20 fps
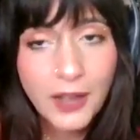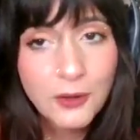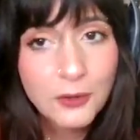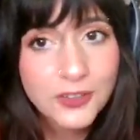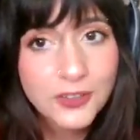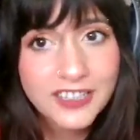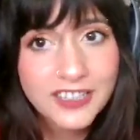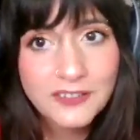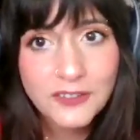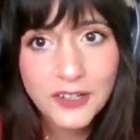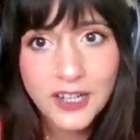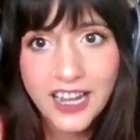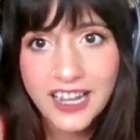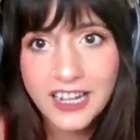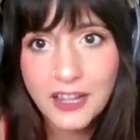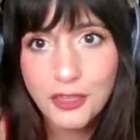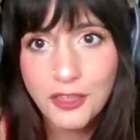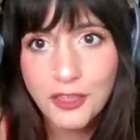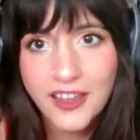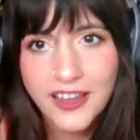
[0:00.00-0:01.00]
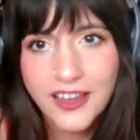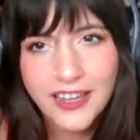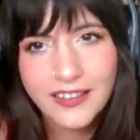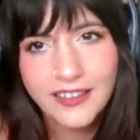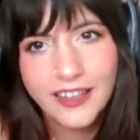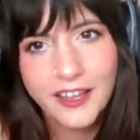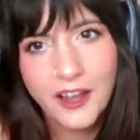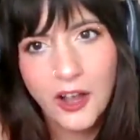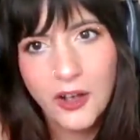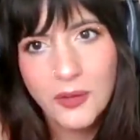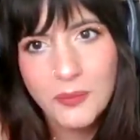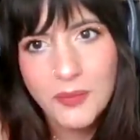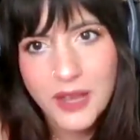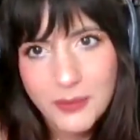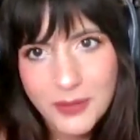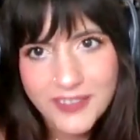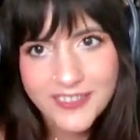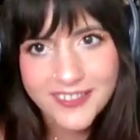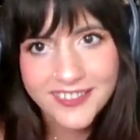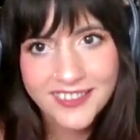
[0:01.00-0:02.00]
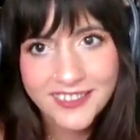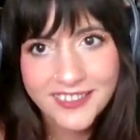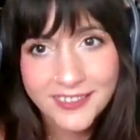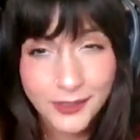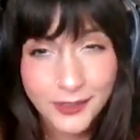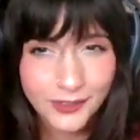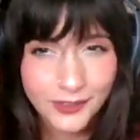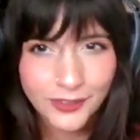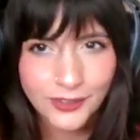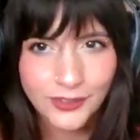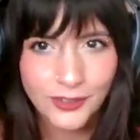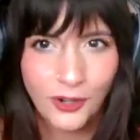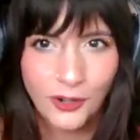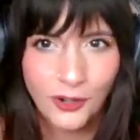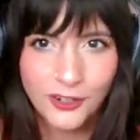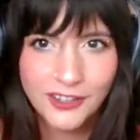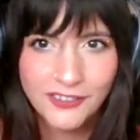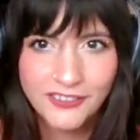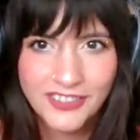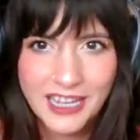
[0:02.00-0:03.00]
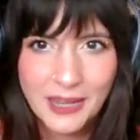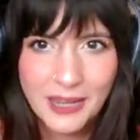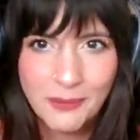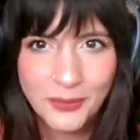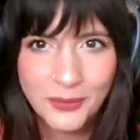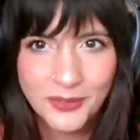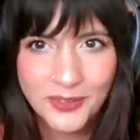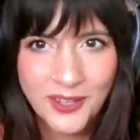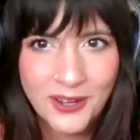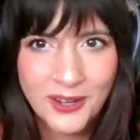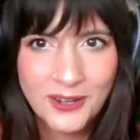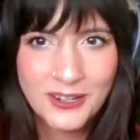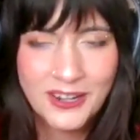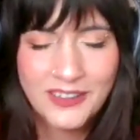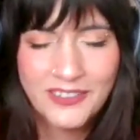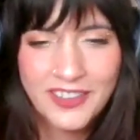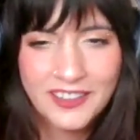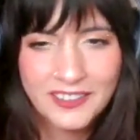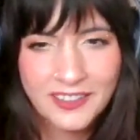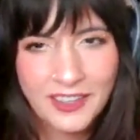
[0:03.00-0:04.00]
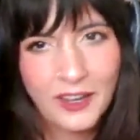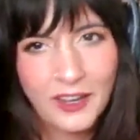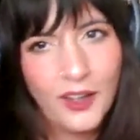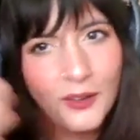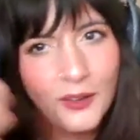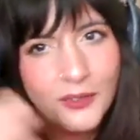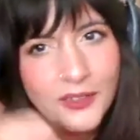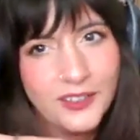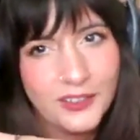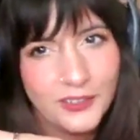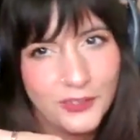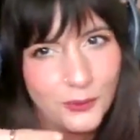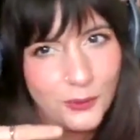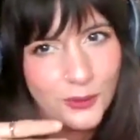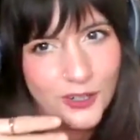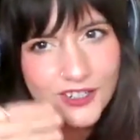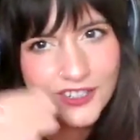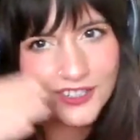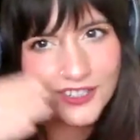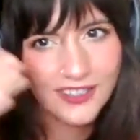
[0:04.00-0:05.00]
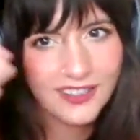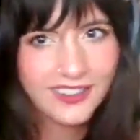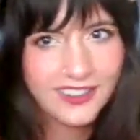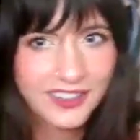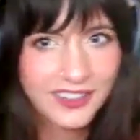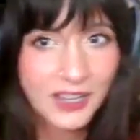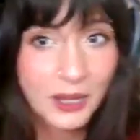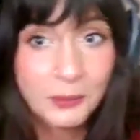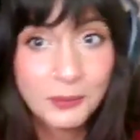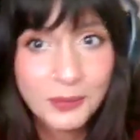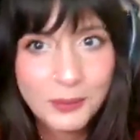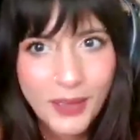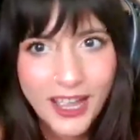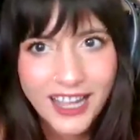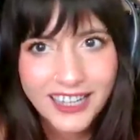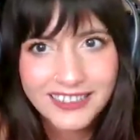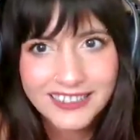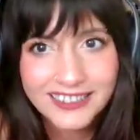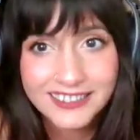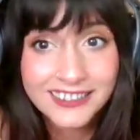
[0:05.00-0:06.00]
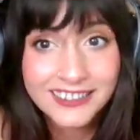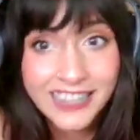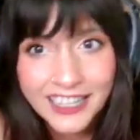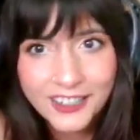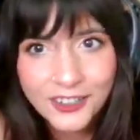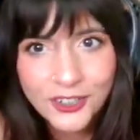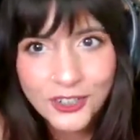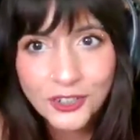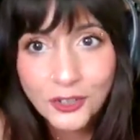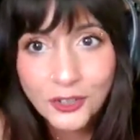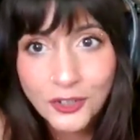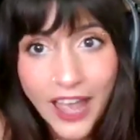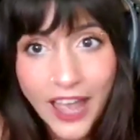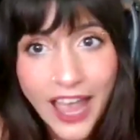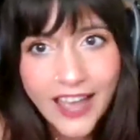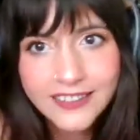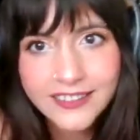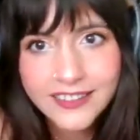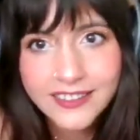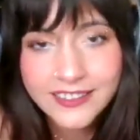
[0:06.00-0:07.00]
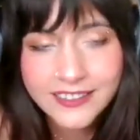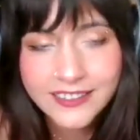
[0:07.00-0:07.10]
I was even kind of thinking like, oh, maybe this is the start of the episode, and that's like, oh, then his origin, and then he comes back later as a